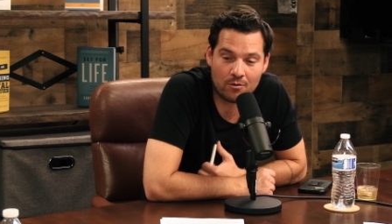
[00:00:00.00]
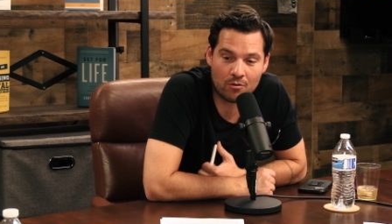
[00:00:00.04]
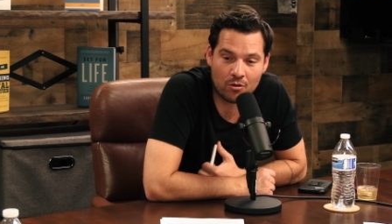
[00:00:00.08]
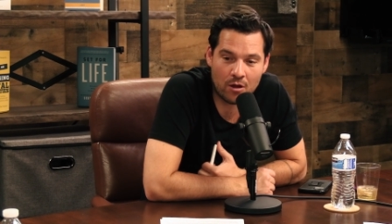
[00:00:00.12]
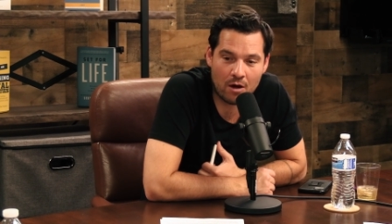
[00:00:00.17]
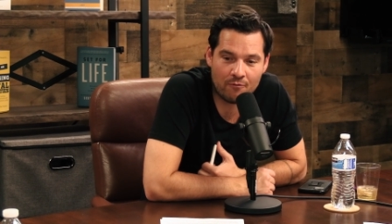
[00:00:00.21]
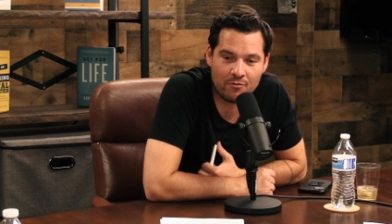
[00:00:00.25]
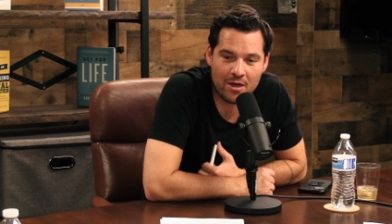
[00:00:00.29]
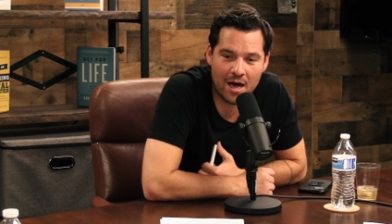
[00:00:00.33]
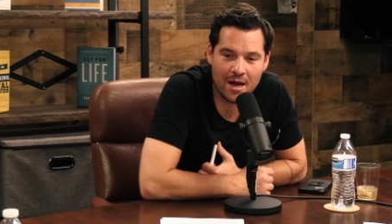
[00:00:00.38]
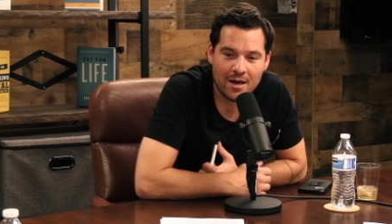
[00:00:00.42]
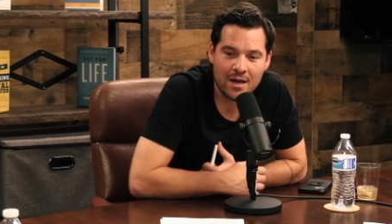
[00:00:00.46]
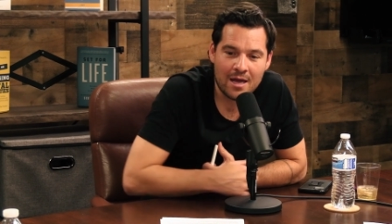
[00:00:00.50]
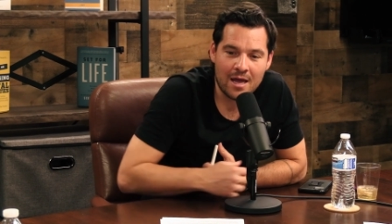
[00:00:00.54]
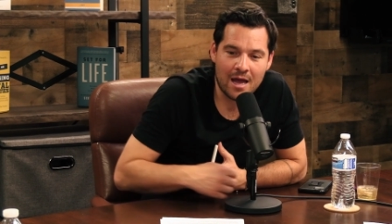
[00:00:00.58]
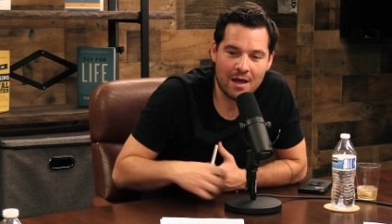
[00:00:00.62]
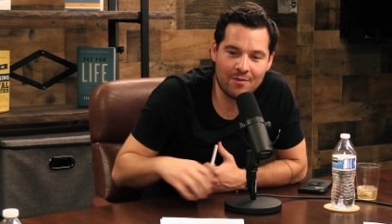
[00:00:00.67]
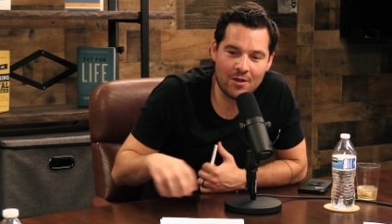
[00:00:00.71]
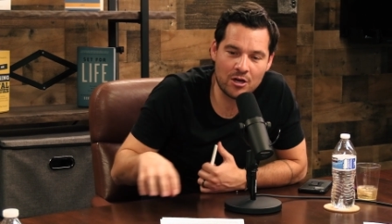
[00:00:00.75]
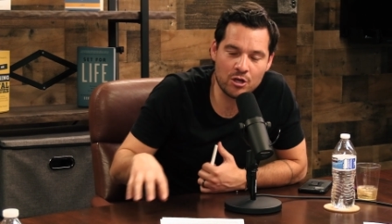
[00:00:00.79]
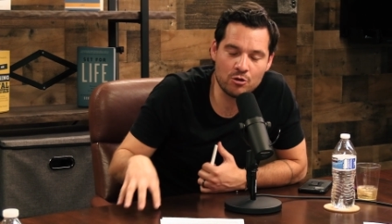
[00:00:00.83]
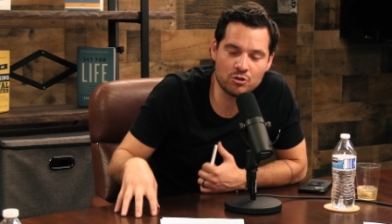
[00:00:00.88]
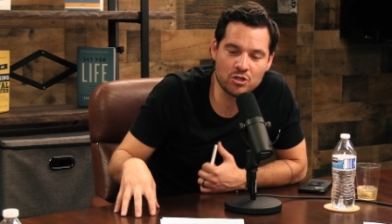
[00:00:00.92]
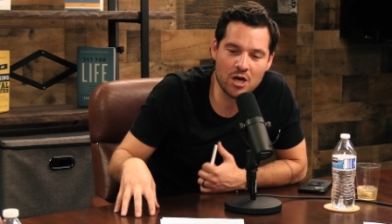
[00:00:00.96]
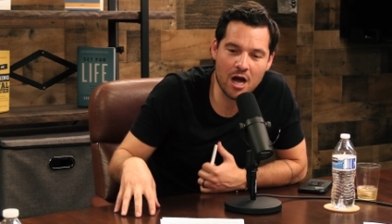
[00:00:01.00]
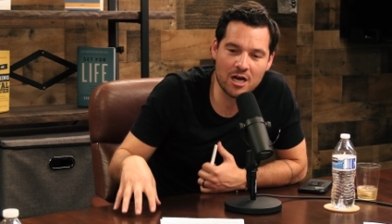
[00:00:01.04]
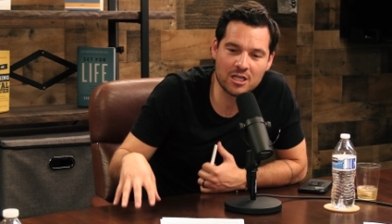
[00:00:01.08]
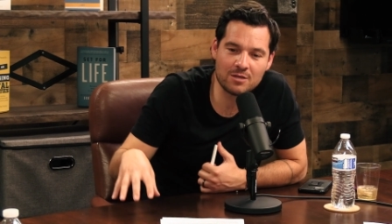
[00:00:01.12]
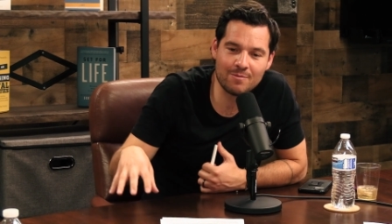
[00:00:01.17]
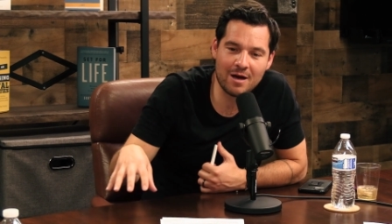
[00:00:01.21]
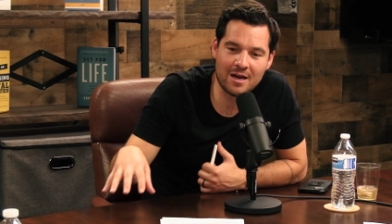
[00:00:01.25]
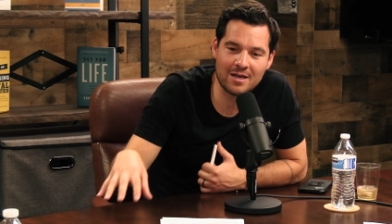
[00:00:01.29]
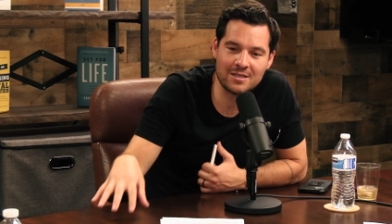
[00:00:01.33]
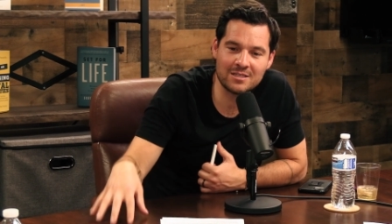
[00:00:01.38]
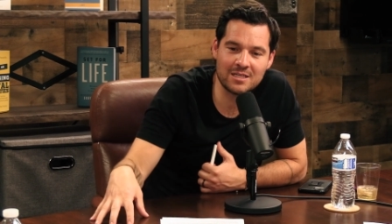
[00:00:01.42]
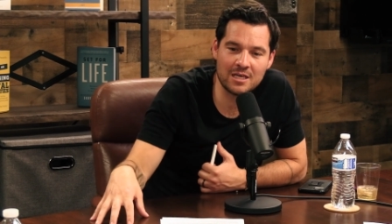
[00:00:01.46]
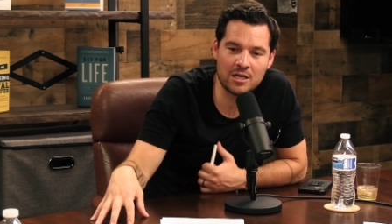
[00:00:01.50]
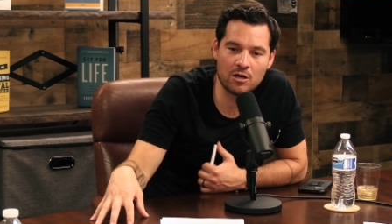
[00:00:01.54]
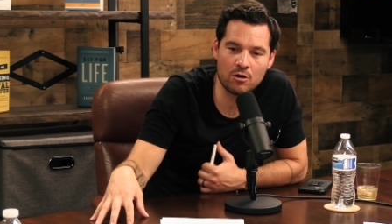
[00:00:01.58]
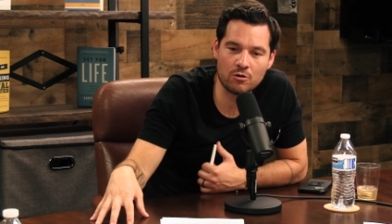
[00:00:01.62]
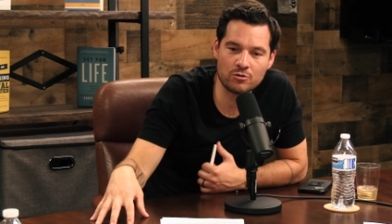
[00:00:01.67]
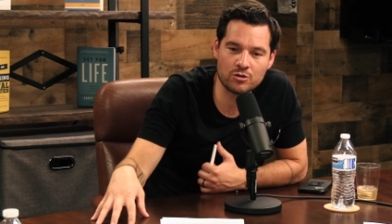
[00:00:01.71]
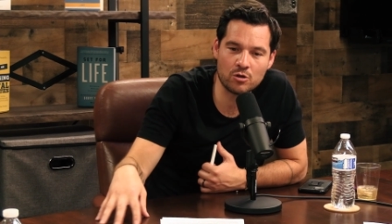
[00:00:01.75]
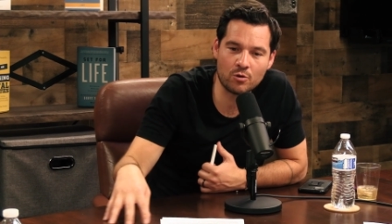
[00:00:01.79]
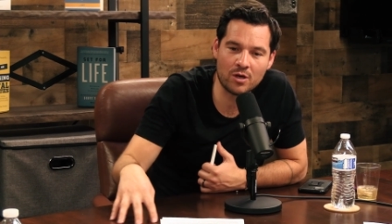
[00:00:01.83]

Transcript: Love that. And then you talked about a deal.